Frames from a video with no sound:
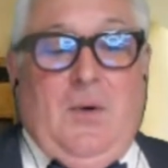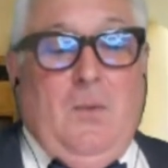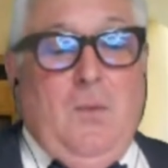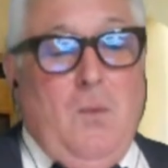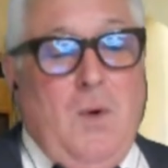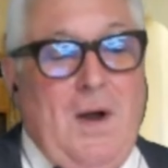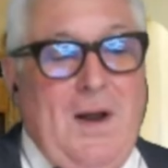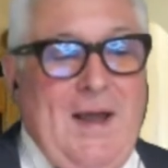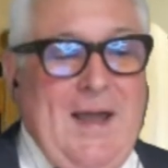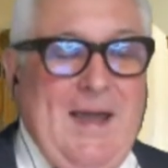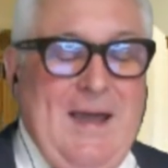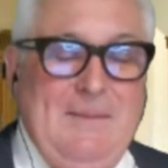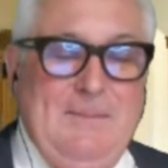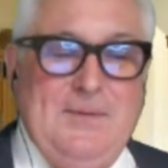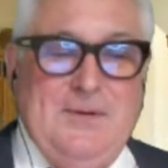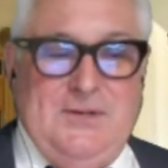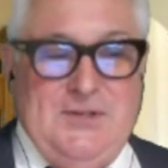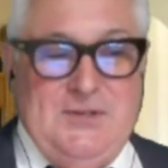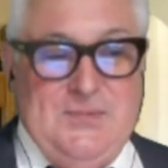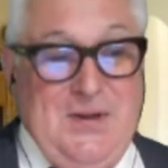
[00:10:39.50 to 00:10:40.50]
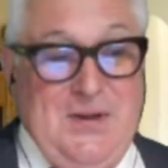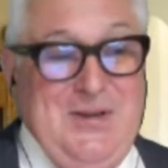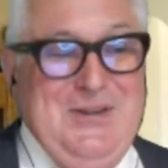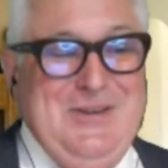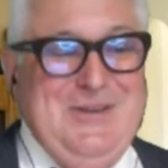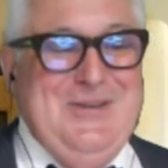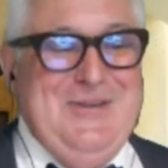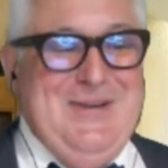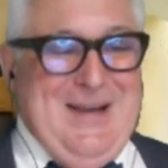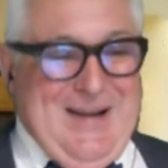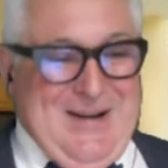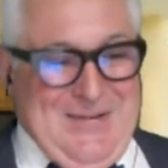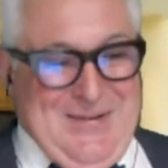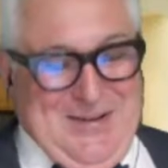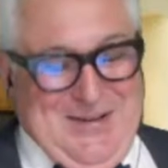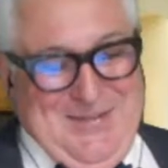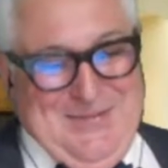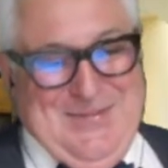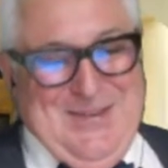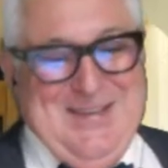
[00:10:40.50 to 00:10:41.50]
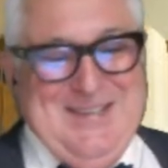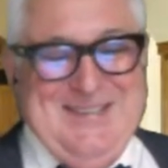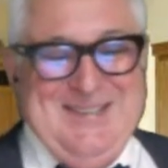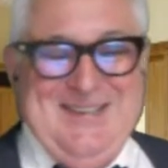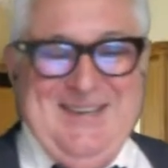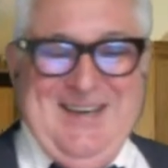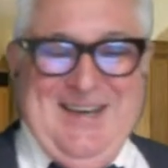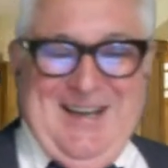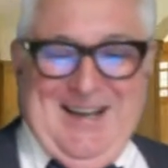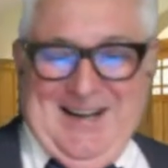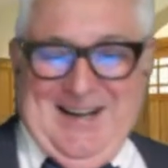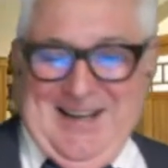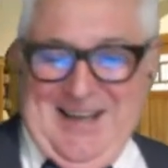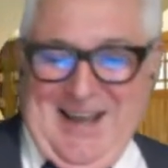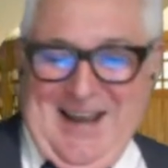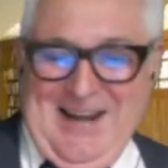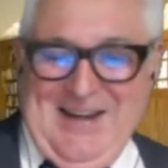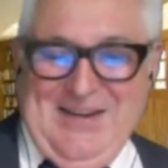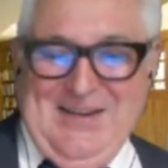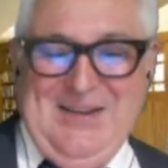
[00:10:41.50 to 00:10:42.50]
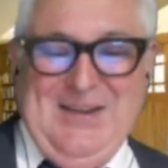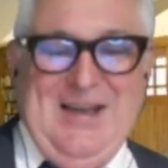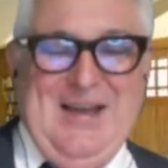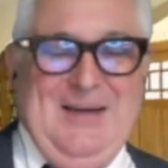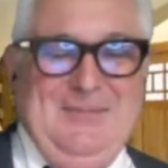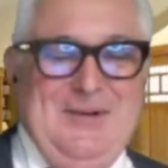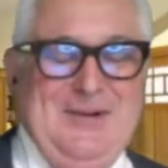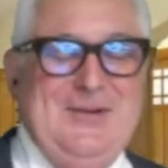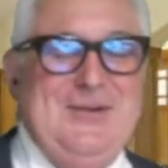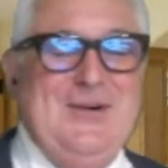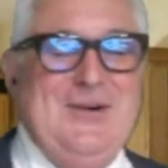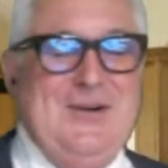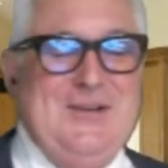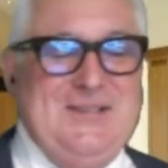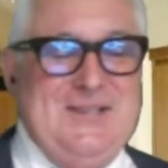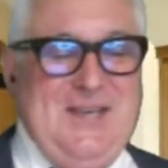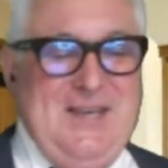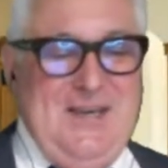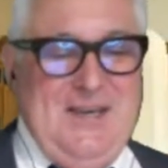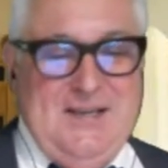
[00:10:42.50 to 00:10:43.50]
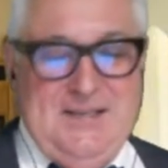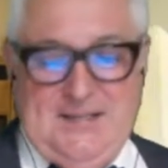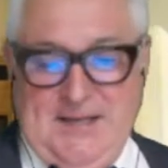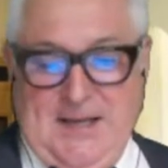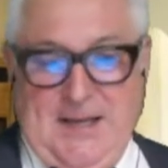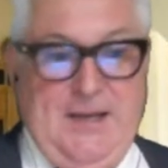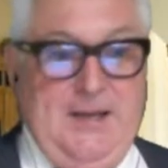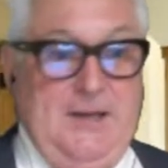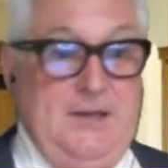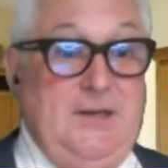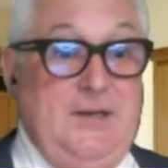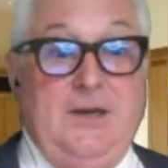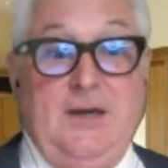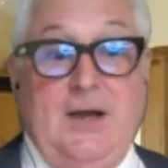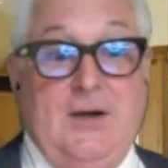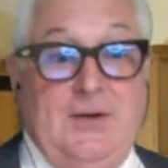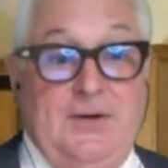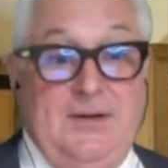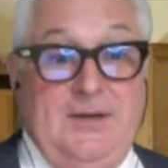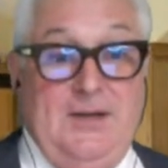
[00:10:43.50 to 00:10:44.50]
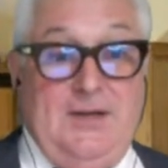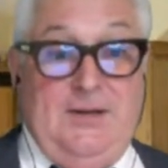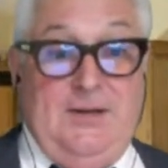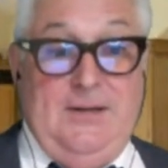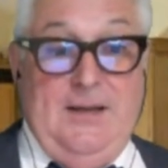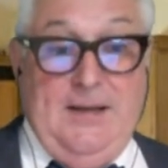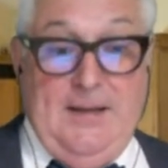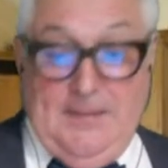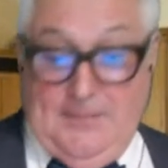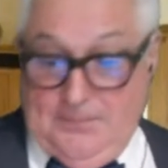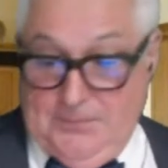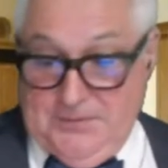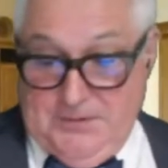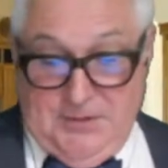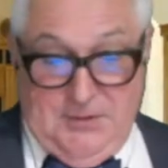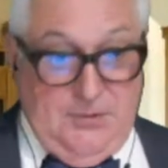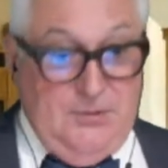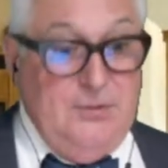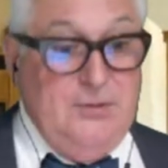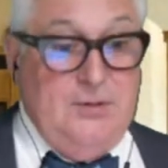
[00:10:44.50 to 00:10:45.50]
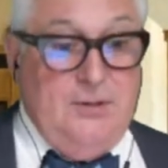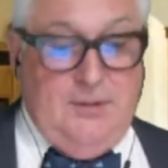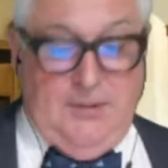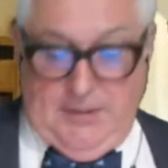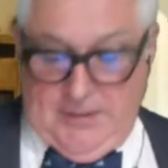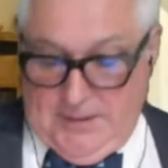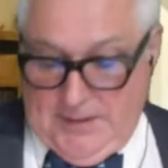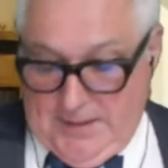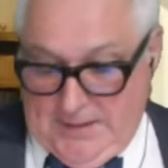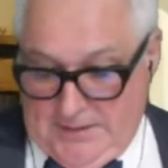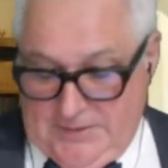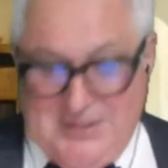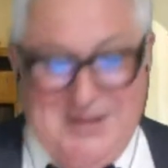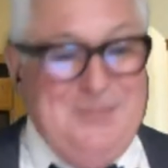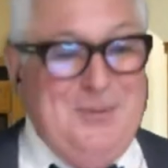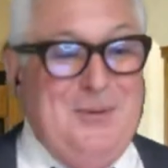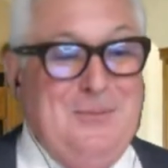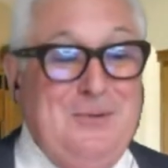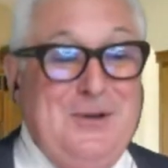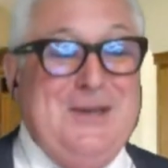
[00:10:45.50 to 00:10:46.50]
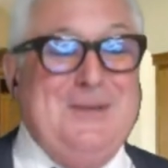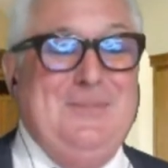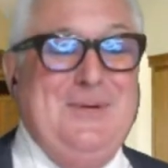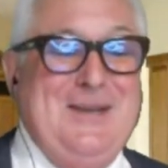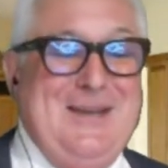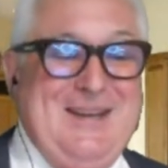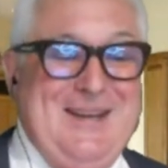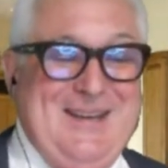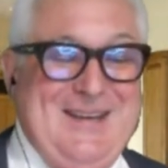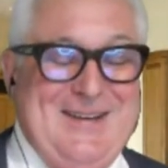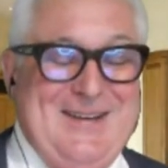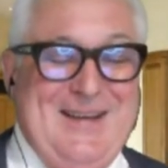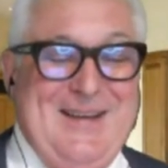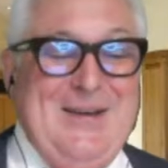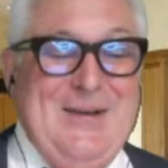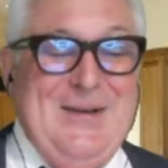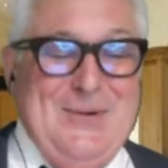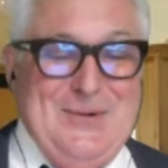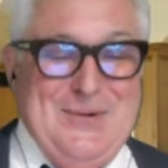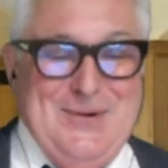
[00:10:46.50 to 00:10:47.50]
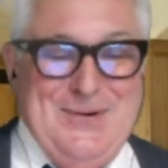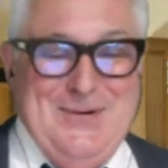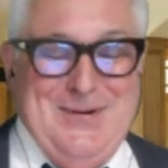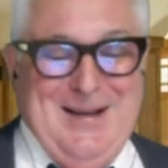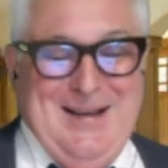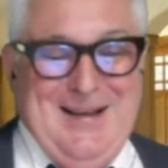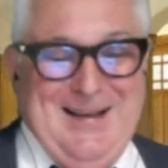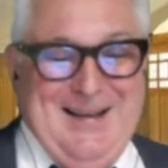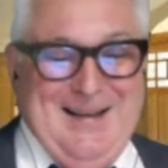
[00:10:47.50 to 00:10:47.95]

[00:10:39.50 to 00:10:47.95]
what happens when you are an investigator and you come across hearsay? Do you go and get Google it and jump on Wikipedia or